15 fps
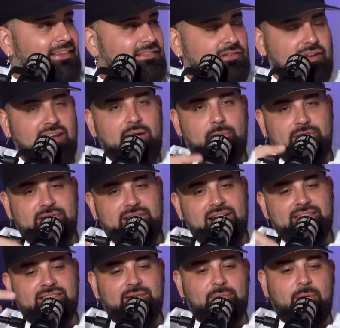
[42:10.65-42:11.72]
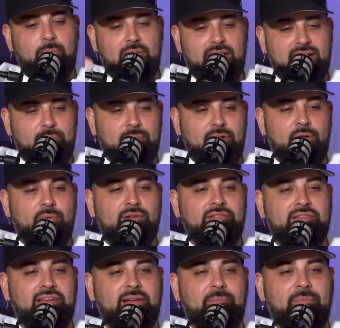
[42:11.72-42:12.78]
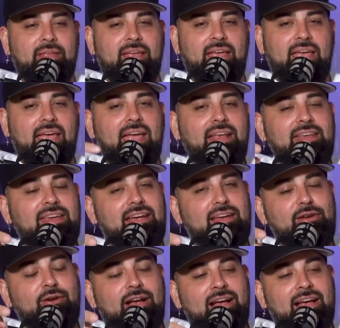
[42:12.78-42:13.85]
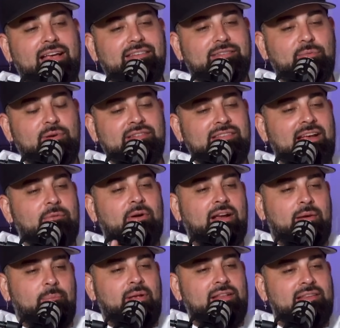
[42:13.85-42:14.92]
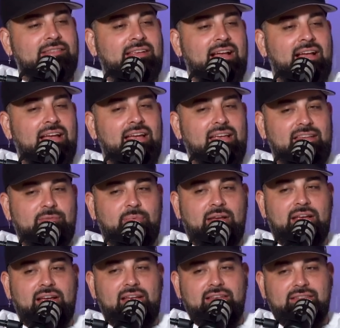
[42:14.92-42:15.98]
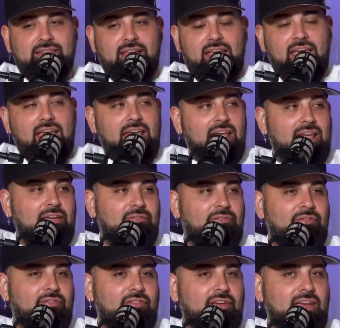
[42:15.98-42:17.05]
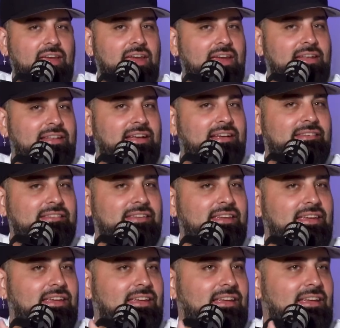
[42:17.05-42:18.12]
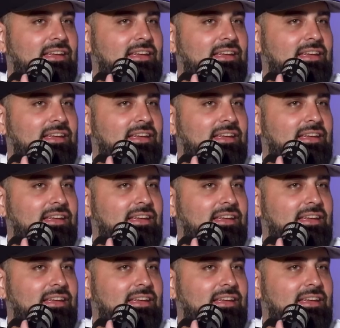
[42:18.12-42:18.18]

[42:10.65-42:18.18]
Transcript: So yeah, I'm gonna text him. I'm gonna let him know what's up. And yeah, you guys, the reason I recommend this guy is because if he doesn't